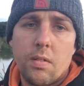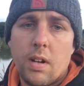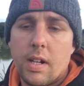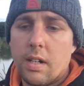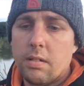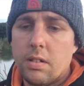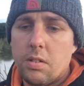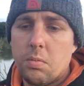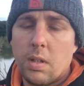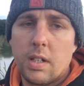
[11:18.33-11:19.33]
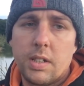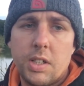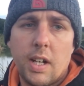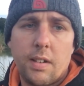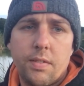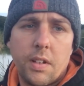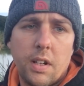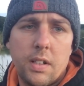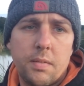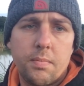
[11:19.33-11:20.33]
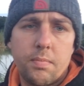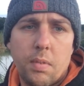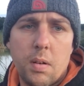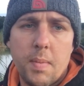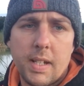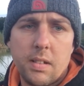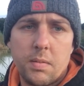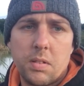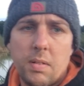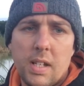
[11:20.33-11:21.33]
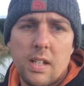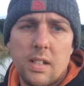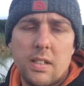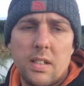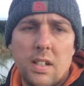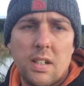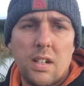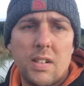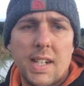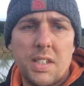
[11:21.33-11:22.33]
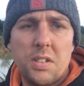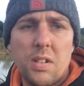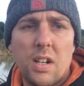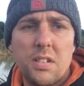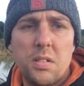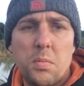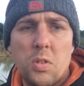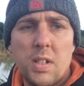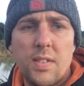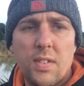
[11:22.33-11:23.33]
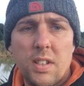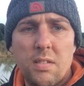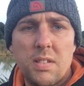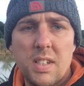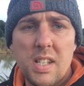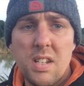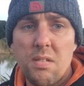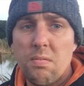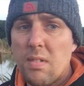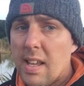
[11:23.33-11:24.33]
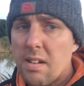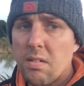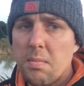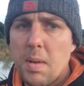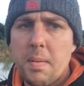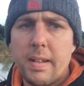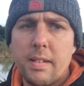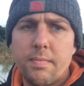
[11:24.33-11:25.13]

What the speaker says: right, I'm going to chill out for the night, probably make something to eat, and I'll catch you guys in the morning if I don't see you later on maybe.